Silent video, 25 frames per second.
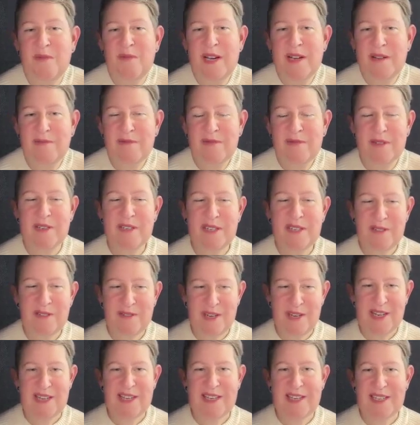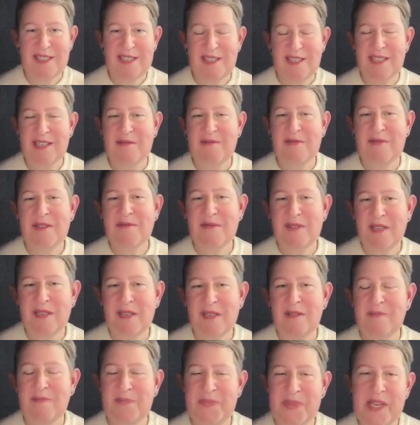why we're unique, is that we
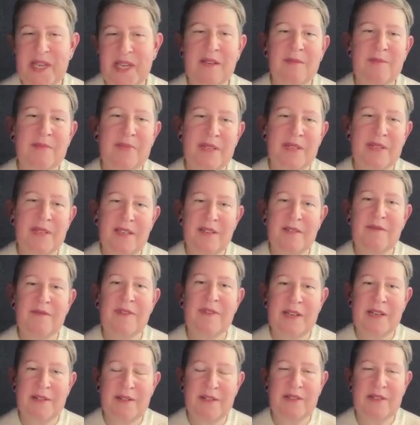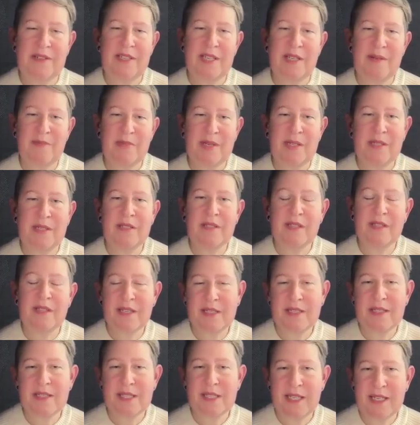really help founders and build
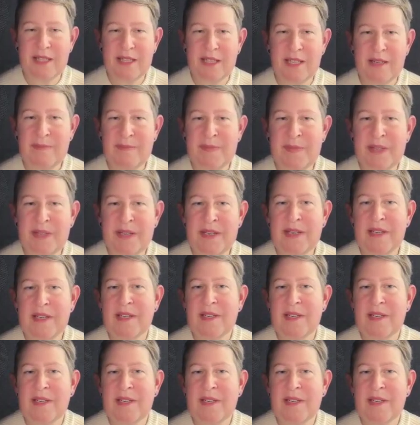alongside them.